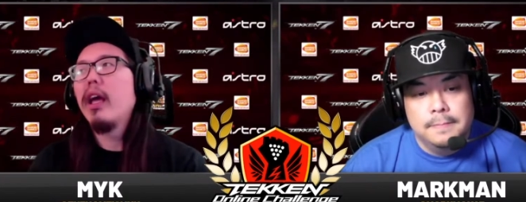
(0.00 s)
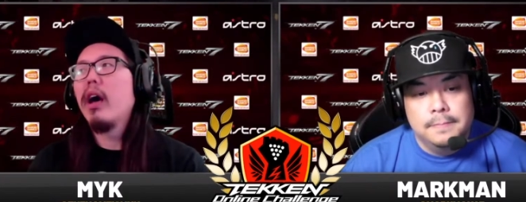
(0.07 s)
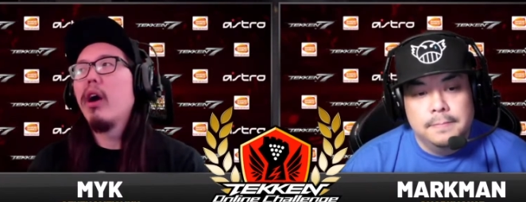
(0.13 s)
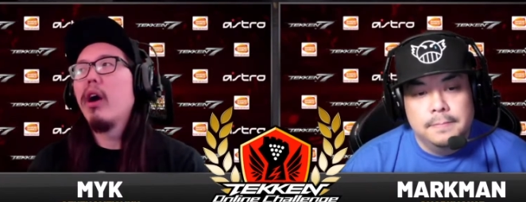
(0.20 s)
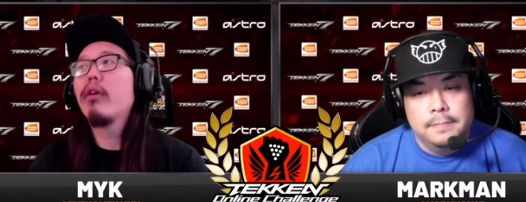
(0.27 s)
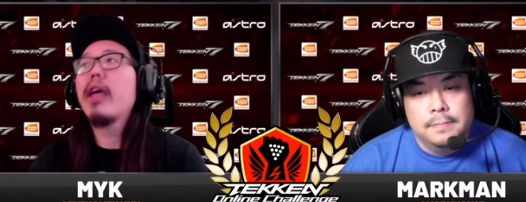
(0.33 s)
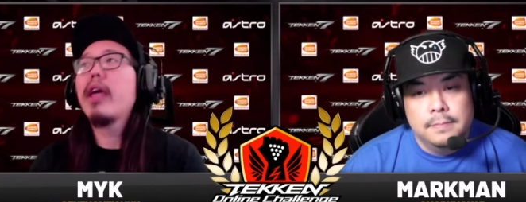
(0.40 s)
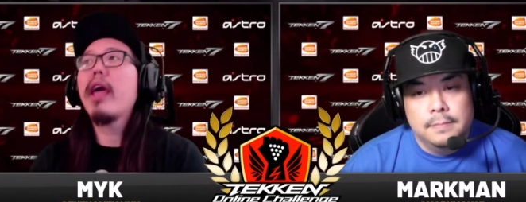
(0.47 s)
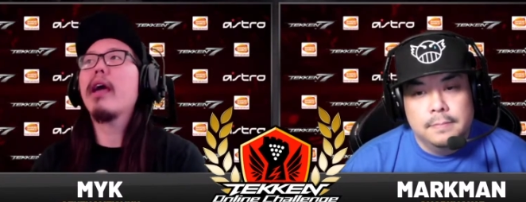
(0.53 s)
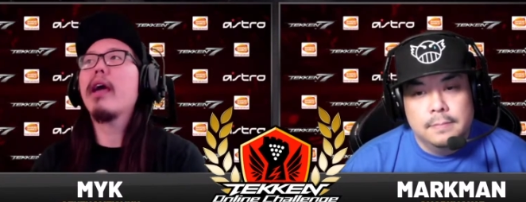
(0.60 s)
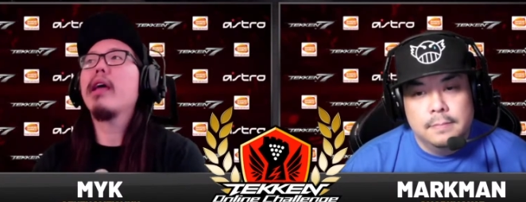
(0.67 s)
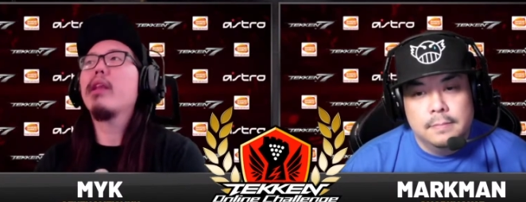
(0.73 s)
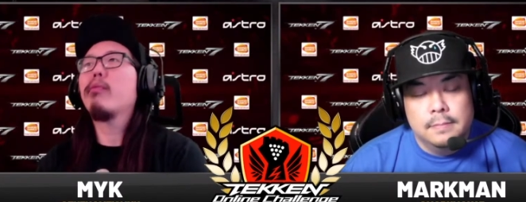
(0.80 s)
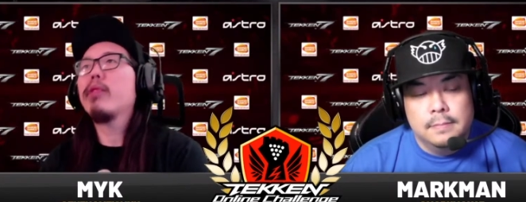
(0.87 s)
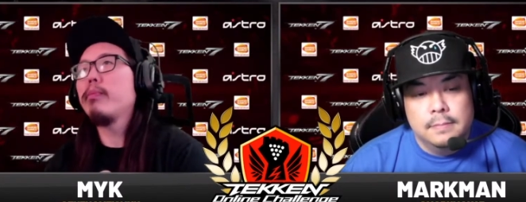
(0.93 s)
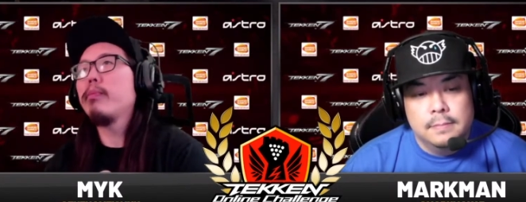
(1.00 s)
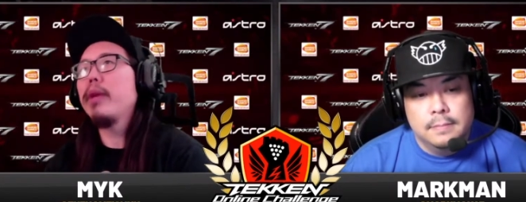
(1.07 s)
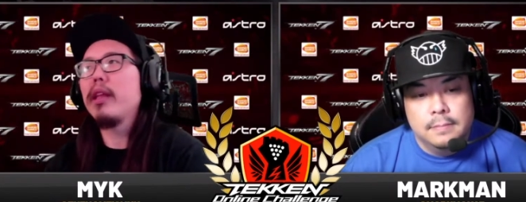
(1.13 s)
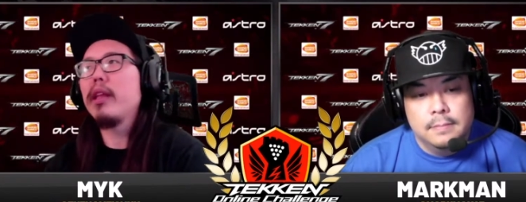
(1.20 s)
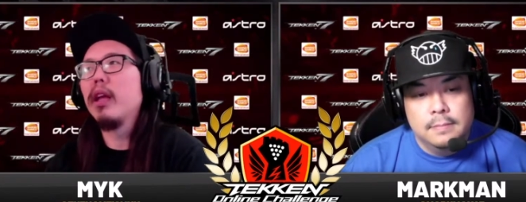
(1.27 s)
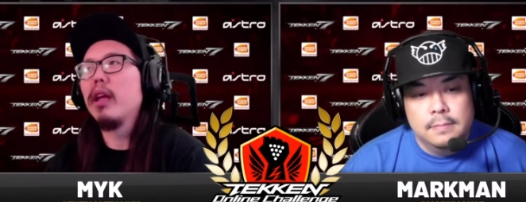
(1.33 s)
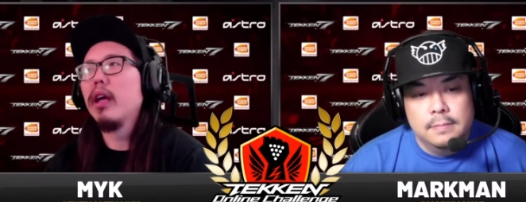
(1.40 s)
Speaker 1: okay, I hit him with a
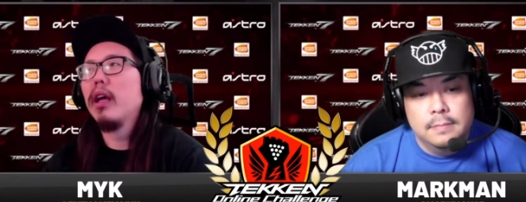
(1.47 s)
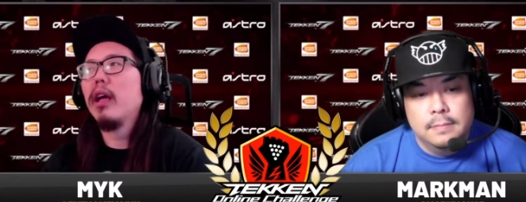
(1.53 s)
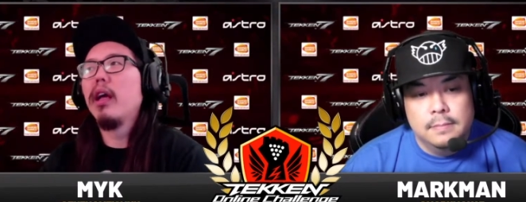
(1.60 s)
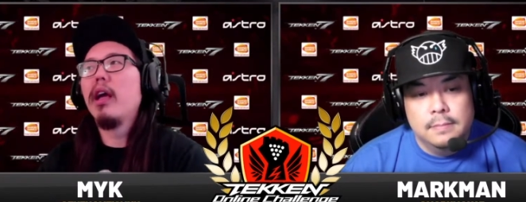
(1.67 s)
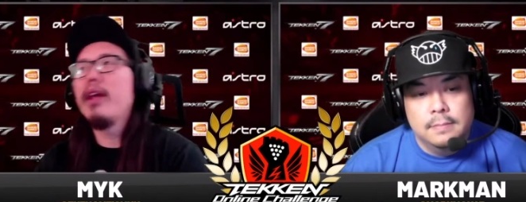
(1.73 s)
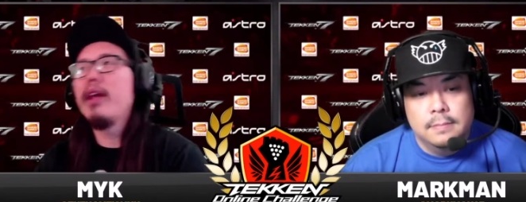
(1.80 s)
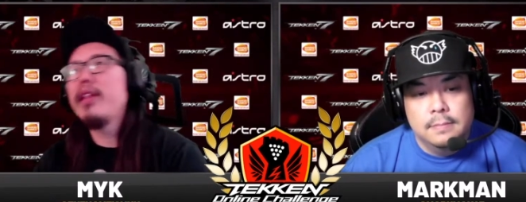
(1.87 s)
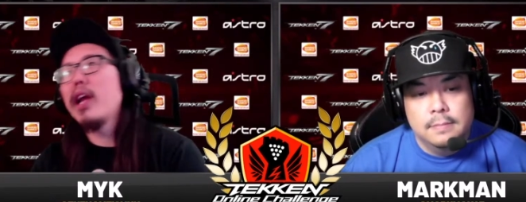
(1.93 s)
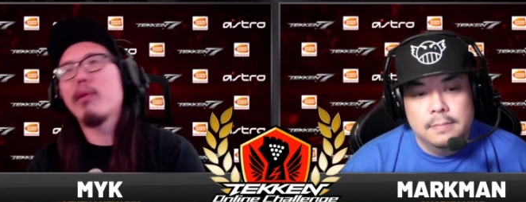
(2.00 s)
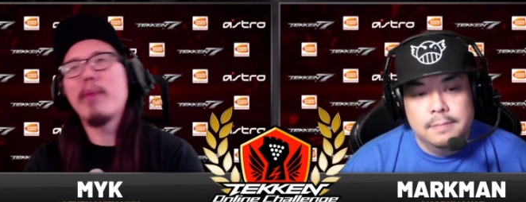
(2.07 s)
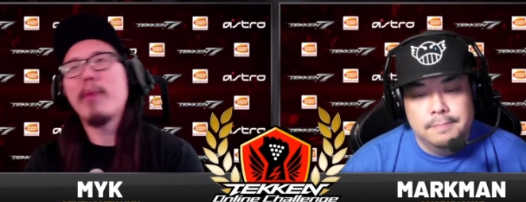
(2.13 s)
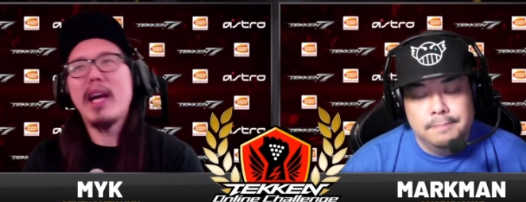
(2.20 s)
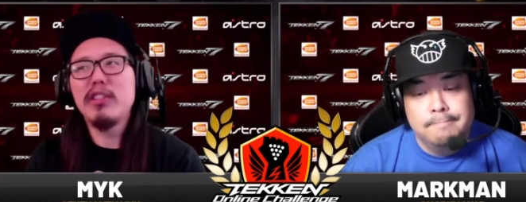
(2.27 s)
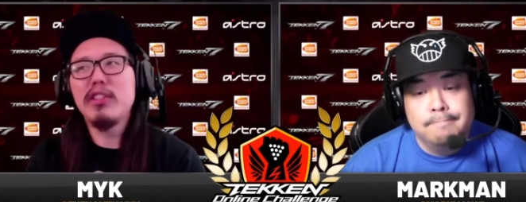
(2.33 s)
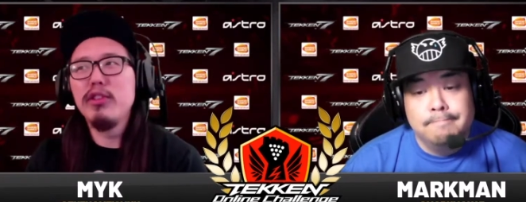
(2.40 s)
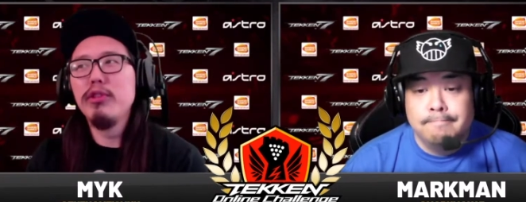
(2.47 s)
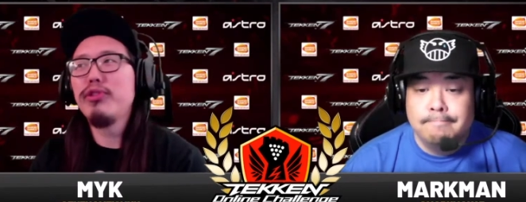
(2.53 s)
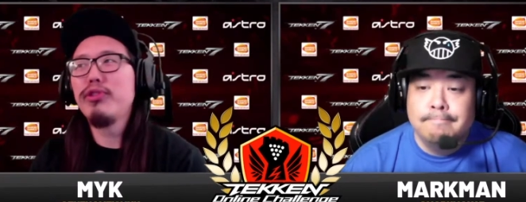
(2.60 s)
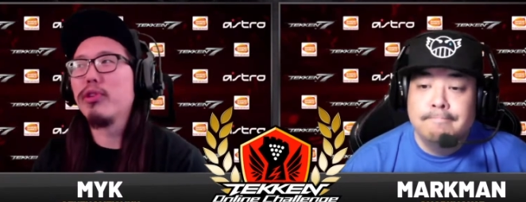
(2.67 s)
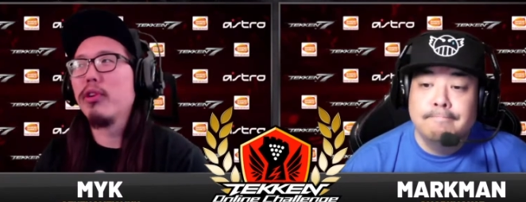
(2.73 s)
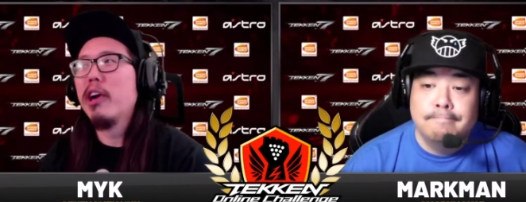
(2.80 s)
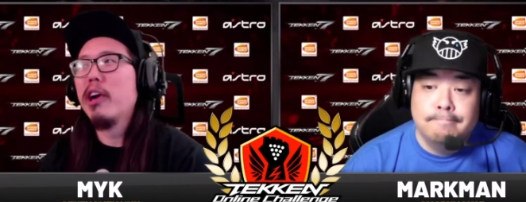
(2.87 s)
mid. And now we're back to
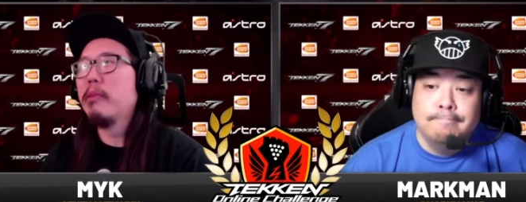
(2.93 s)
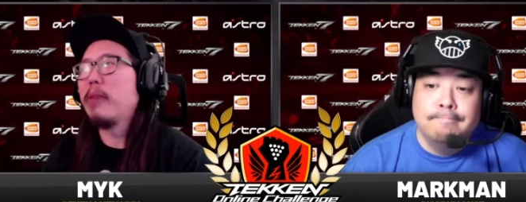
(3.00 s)
neutral.